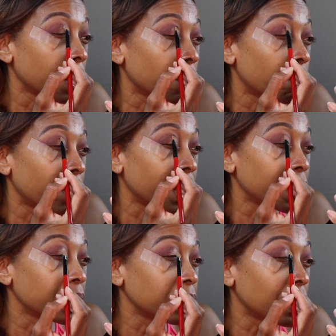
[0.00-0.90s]
I
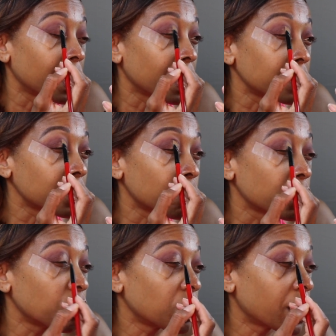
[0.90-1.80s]
might add some
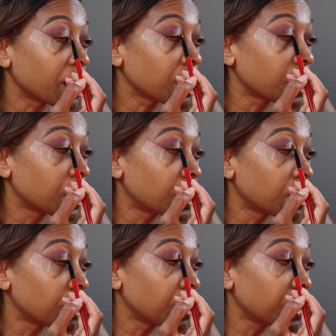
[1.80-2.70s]
of the black
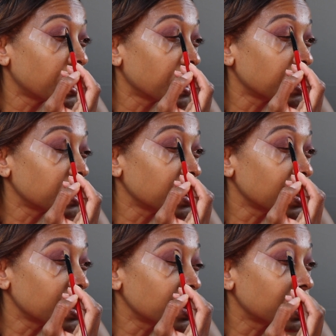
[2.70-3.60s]
on here
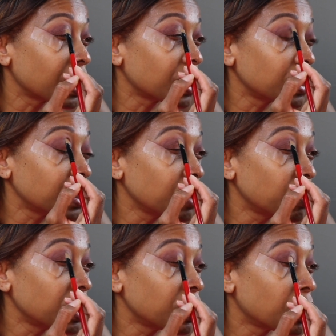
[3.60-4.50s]
just to kind of
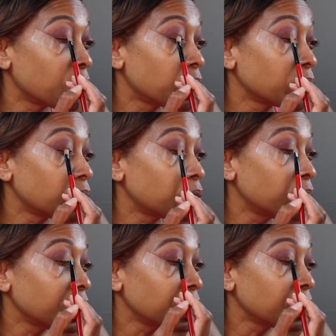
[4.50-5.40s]
deepen it up a little
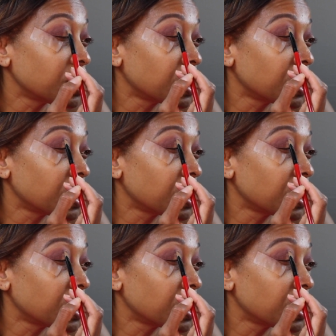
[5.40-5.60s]
bit.